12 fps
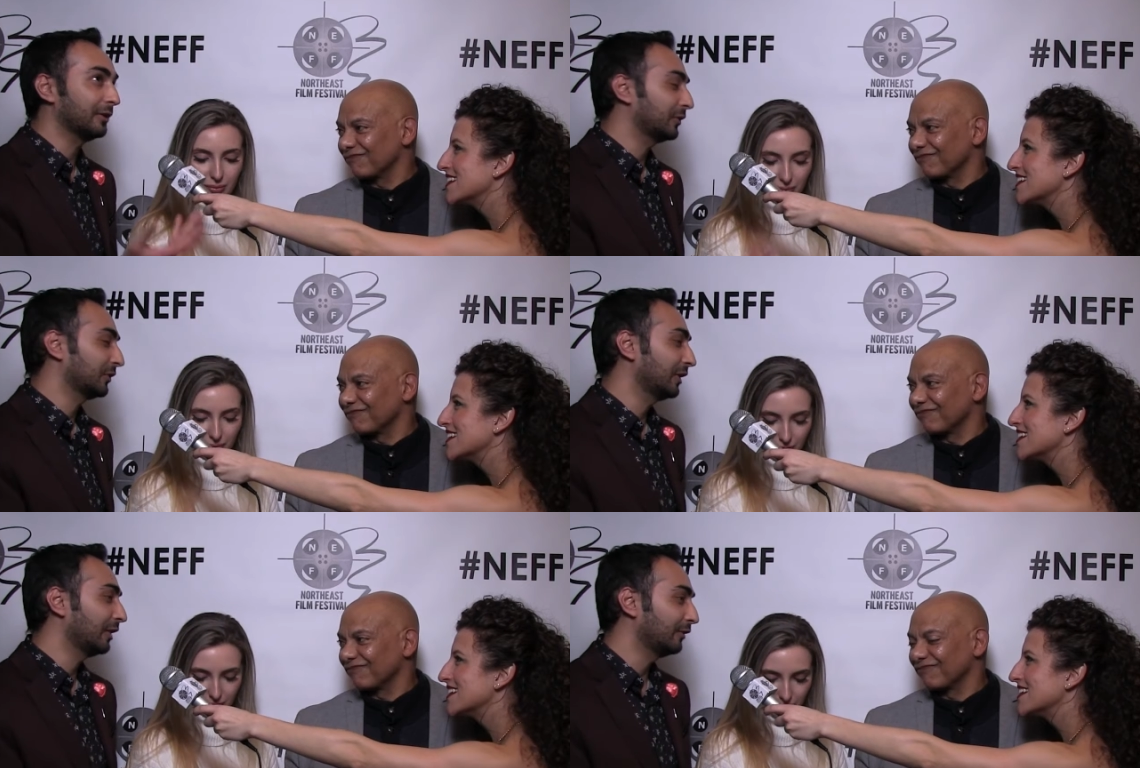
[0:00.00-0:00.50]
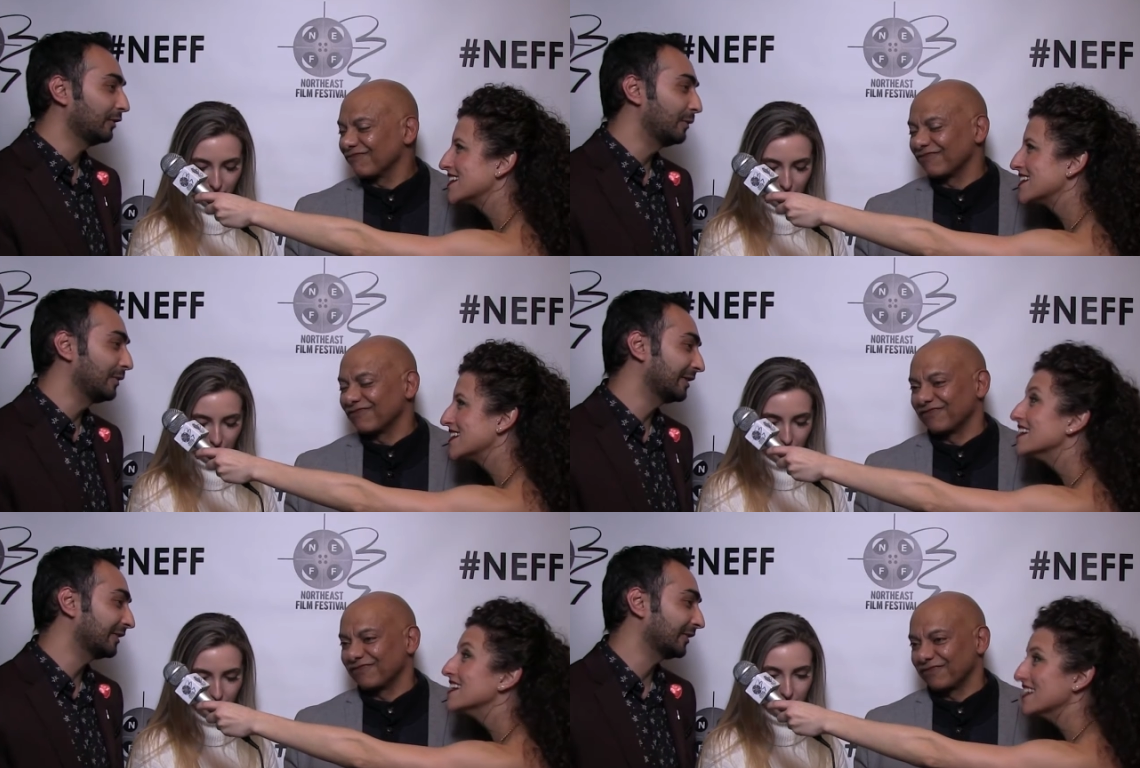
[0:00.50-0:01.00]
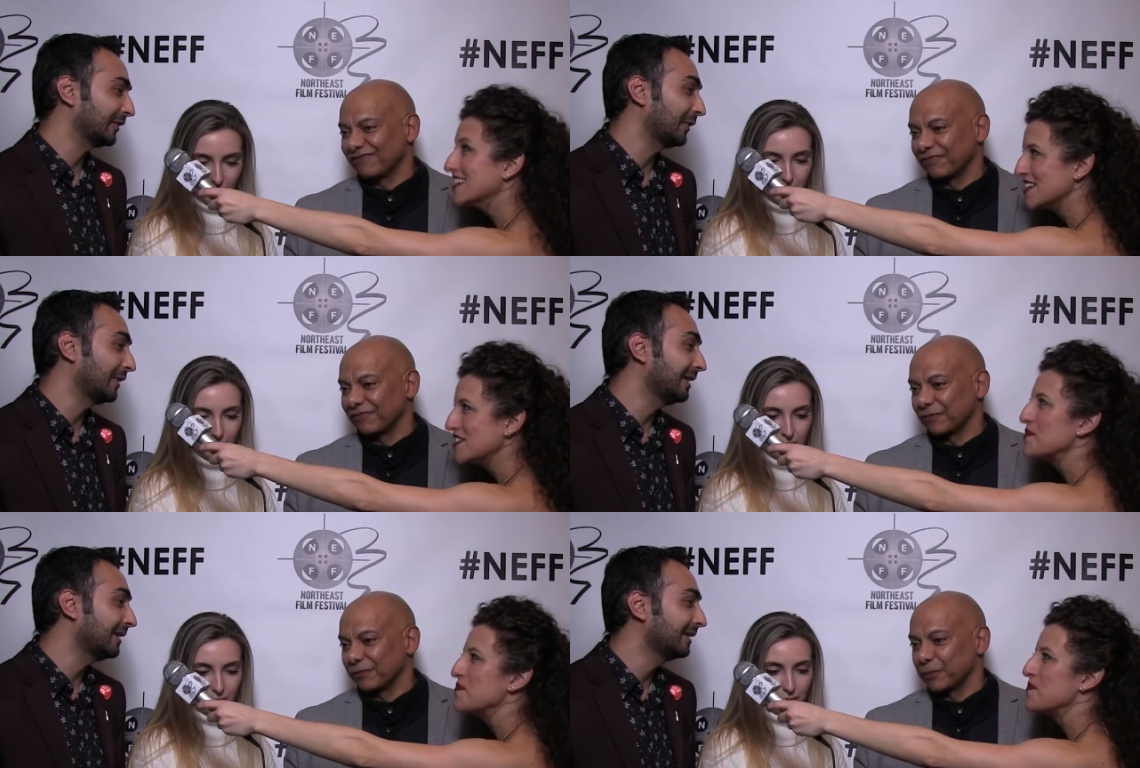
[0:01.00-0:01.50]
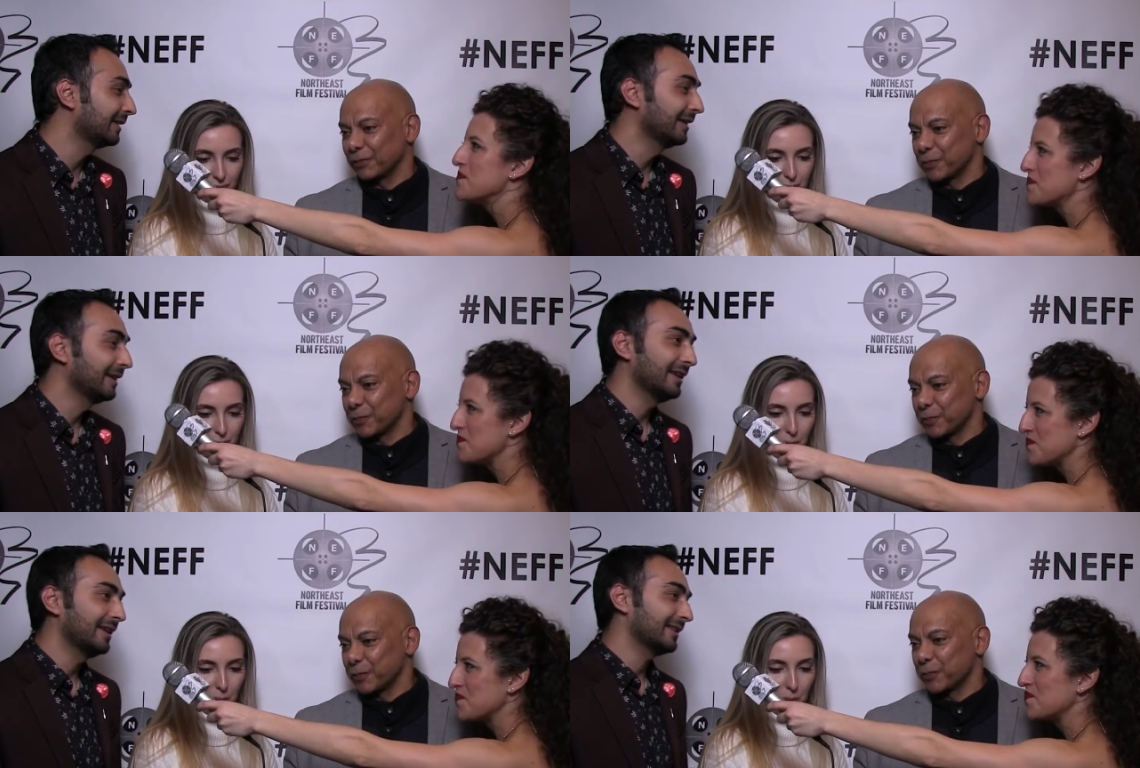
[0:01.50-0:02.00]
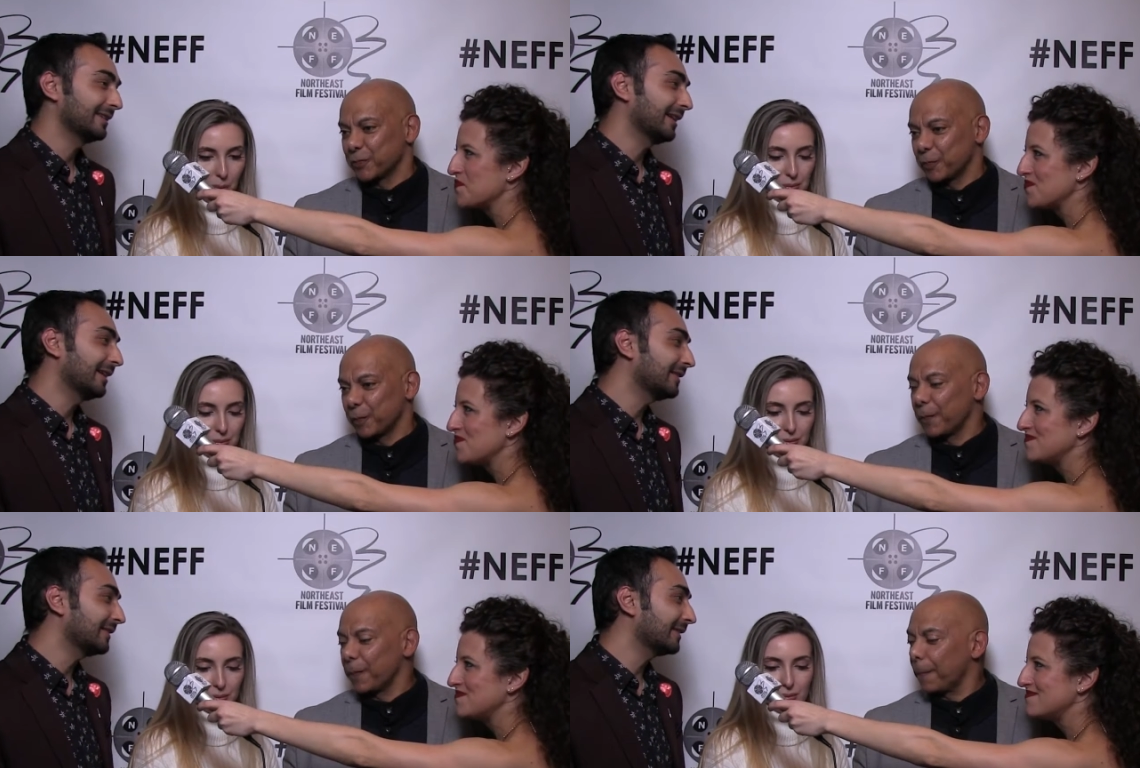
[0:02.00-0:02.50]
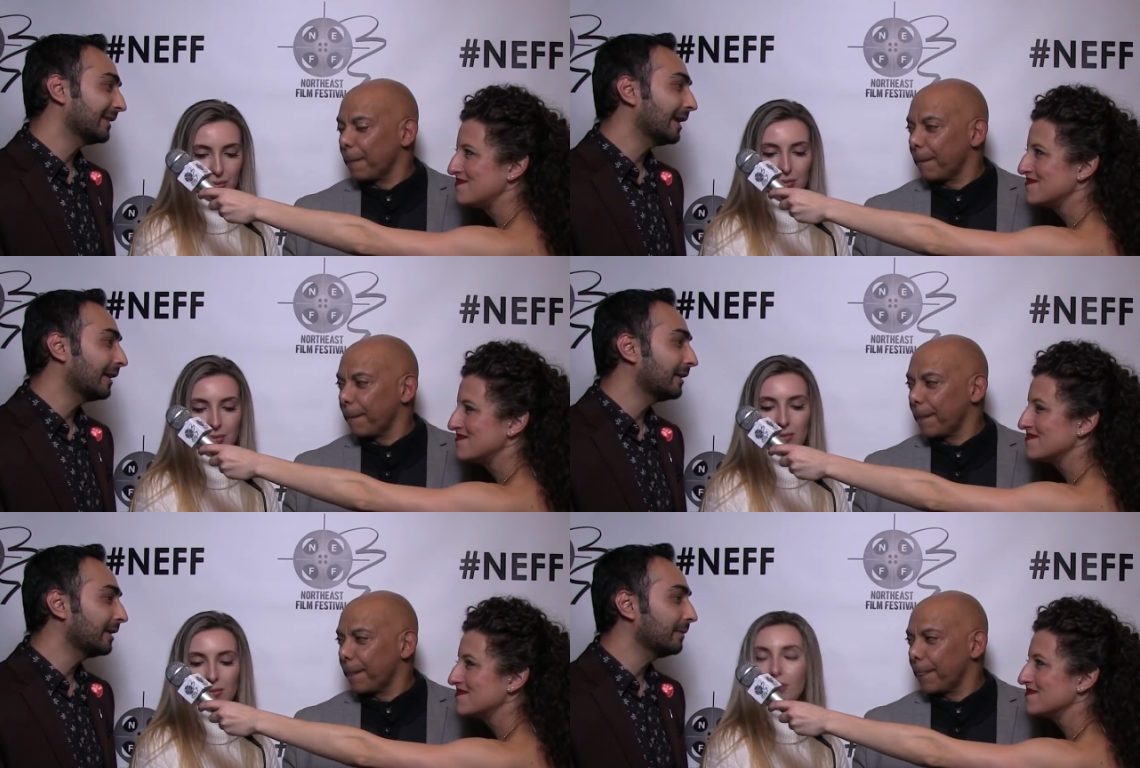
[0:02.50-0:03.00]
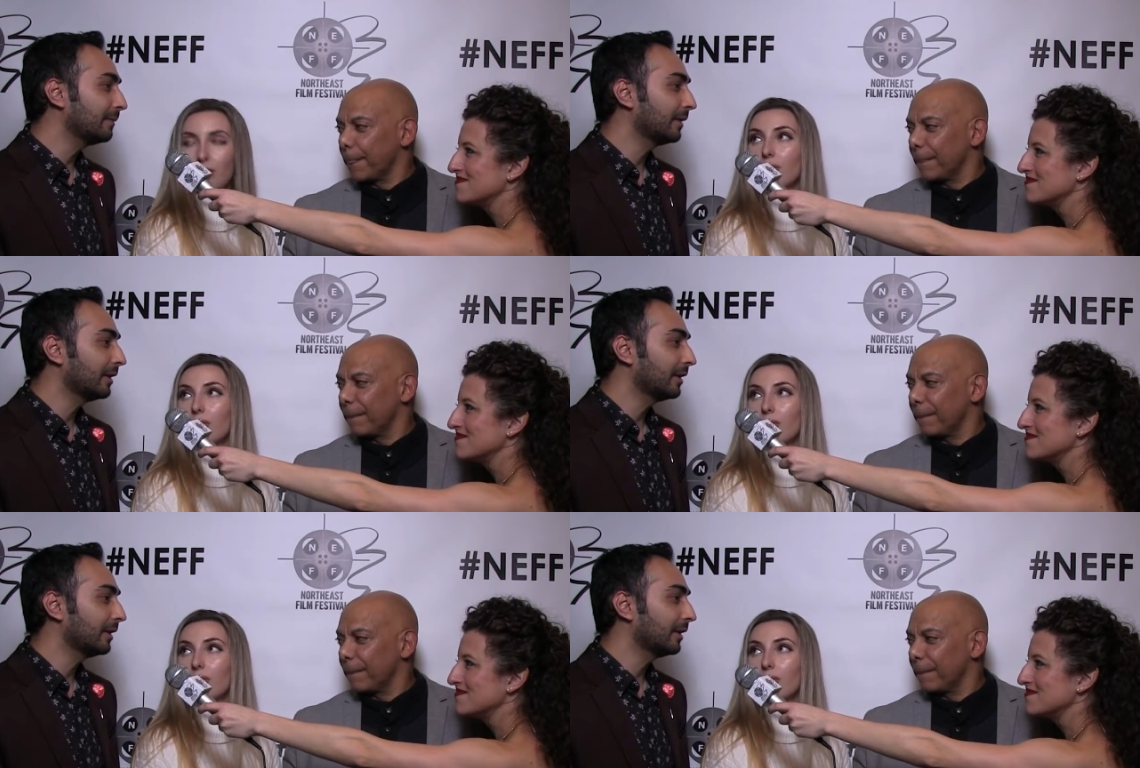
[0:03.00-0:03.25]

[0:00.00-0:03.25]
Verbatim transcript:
Speaker 1: at yourself on a big screen, it's kind of scary.